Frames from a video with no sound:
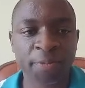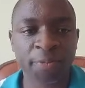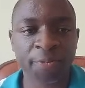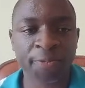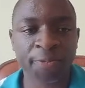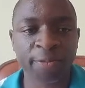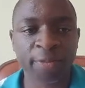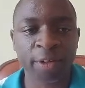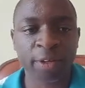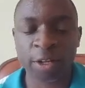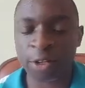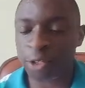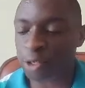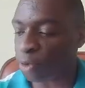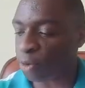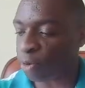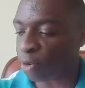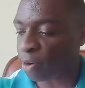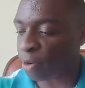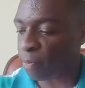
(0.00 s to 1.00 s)
Do you
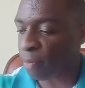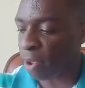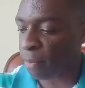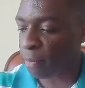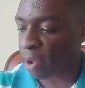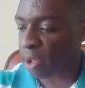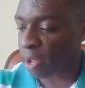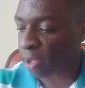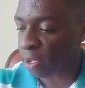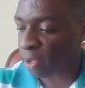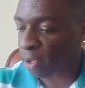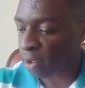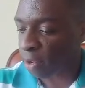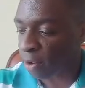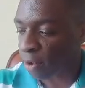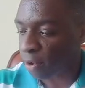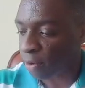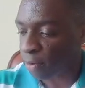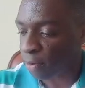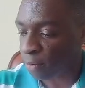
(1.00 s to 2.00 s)
remember
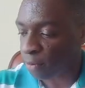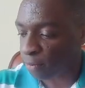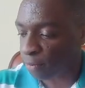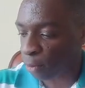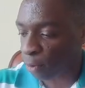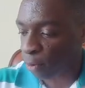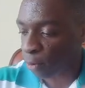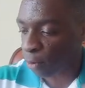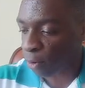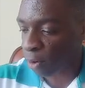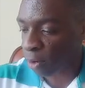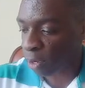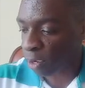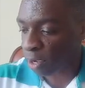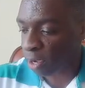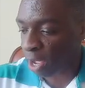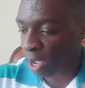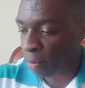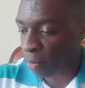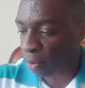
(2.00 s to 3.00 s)
for carbon,
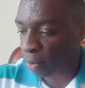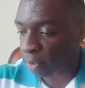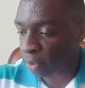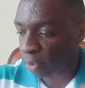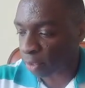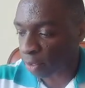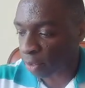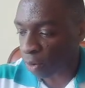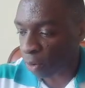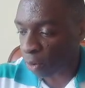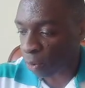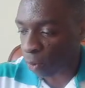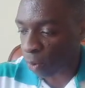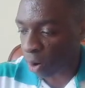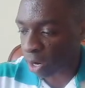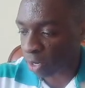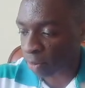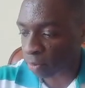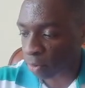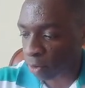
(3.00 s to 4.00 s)
1
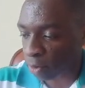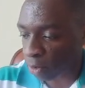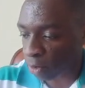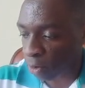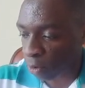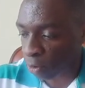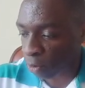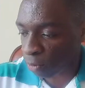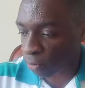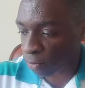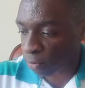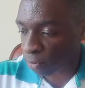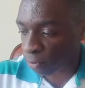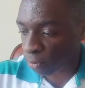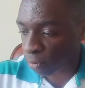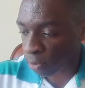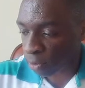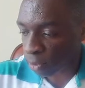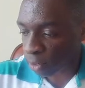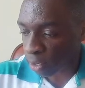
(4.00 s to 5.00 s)
mole of
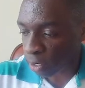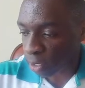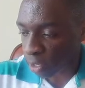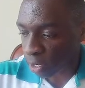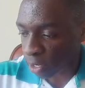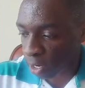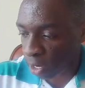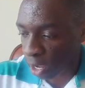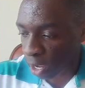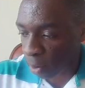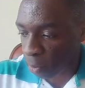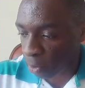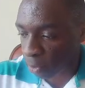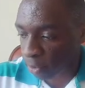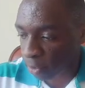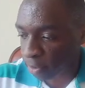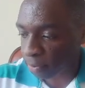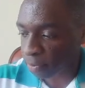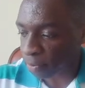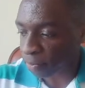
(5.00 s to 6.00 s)
carbon
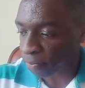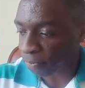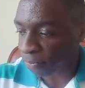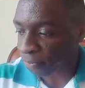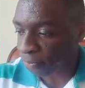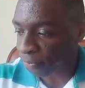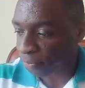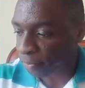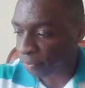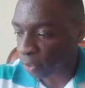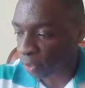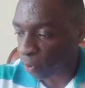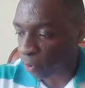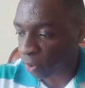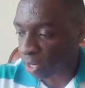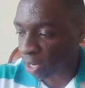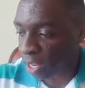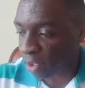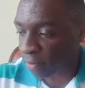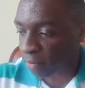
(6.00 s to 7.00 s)
will have
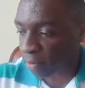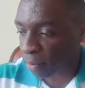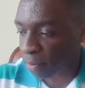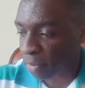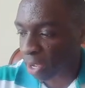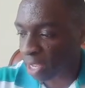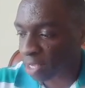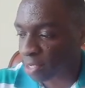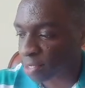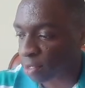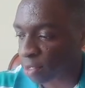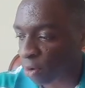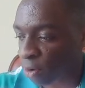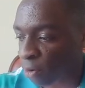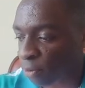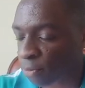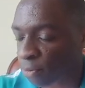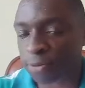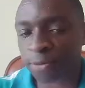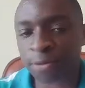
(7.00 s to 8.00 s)
a mass of,
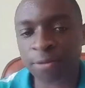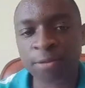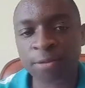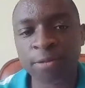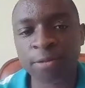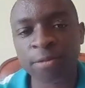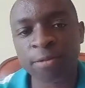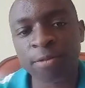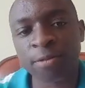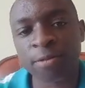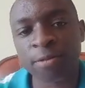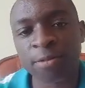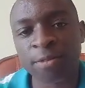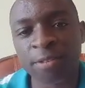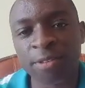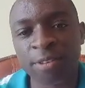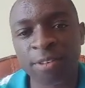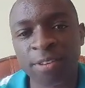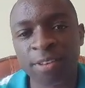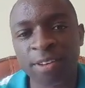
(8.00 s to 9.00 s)

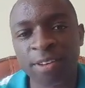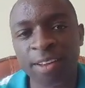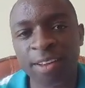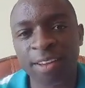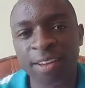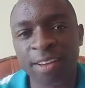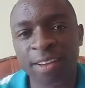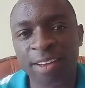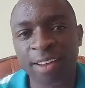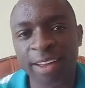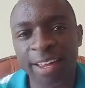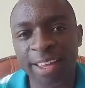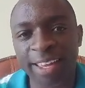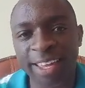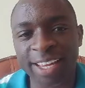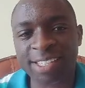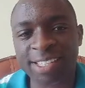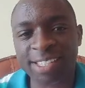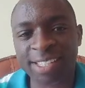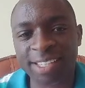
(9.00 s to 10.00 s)
yes,
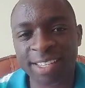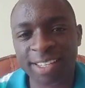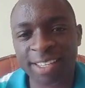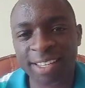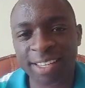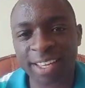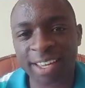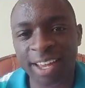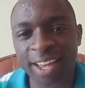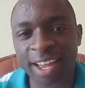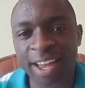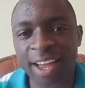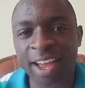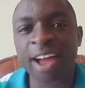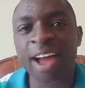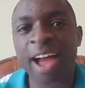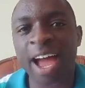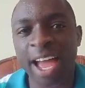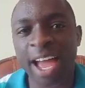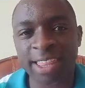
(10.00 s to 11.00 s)
I
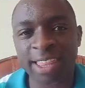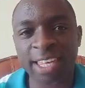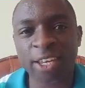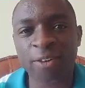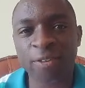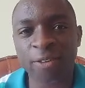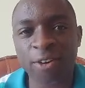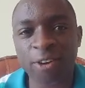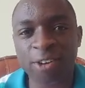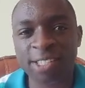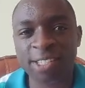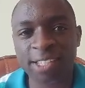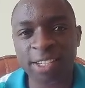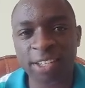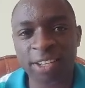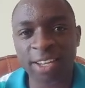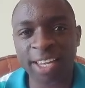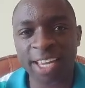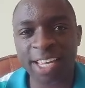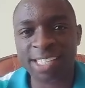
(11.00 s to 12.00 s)
think you guessed
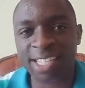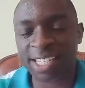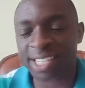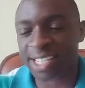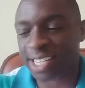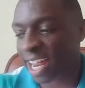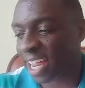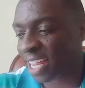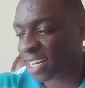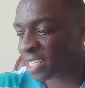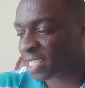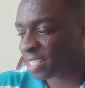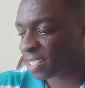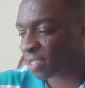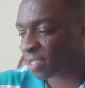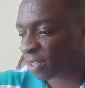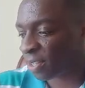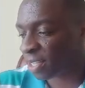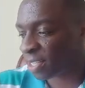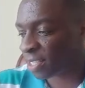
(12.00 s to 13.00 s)
it right, so
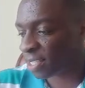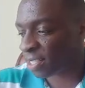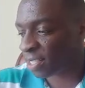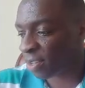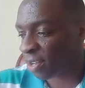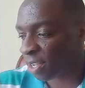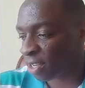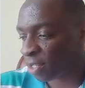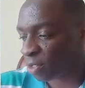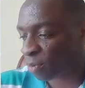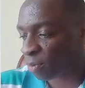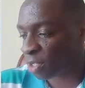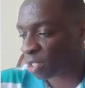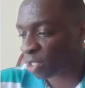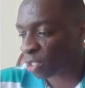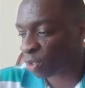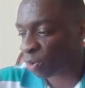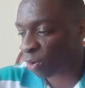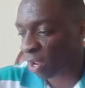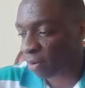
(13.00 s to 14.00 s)
it's going to be
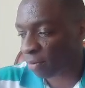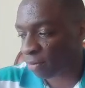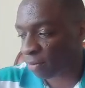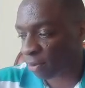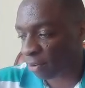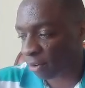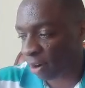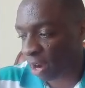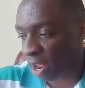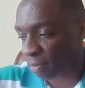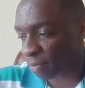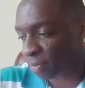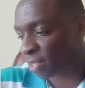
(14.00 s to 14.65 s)
12 grams.